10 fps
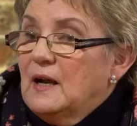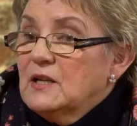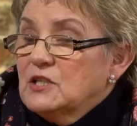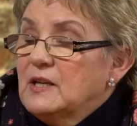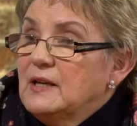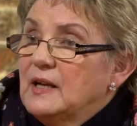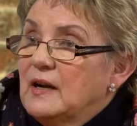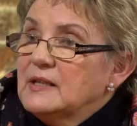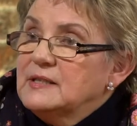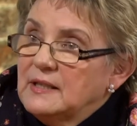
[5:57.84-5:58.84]
Actually,
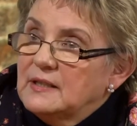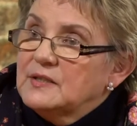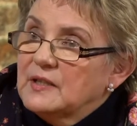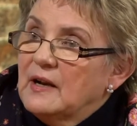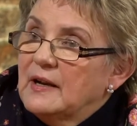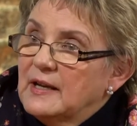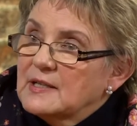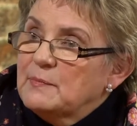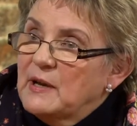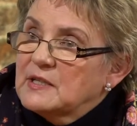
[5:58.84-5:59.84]
I did. I
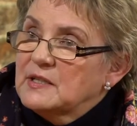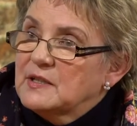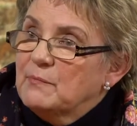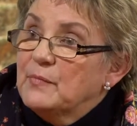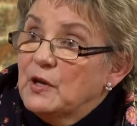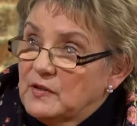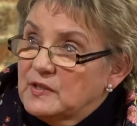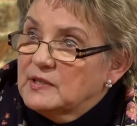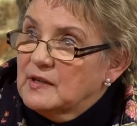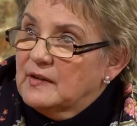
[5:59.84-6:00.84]
expected them both
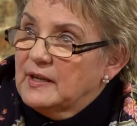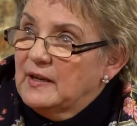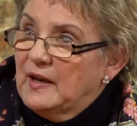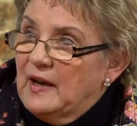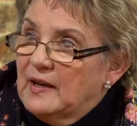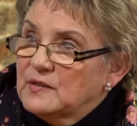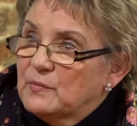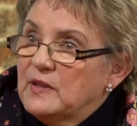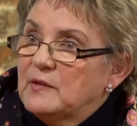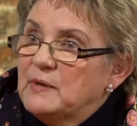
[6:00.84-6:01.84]
to die. And
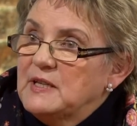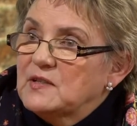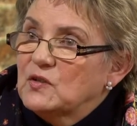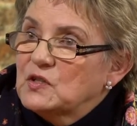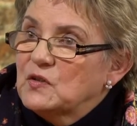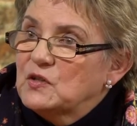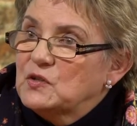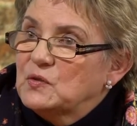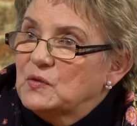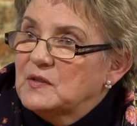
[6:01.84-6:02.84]
when the police knocked on the
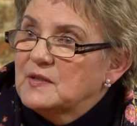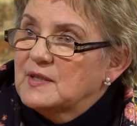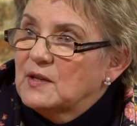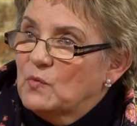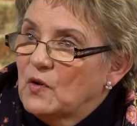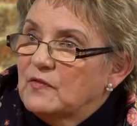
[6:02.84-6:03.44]
door and said one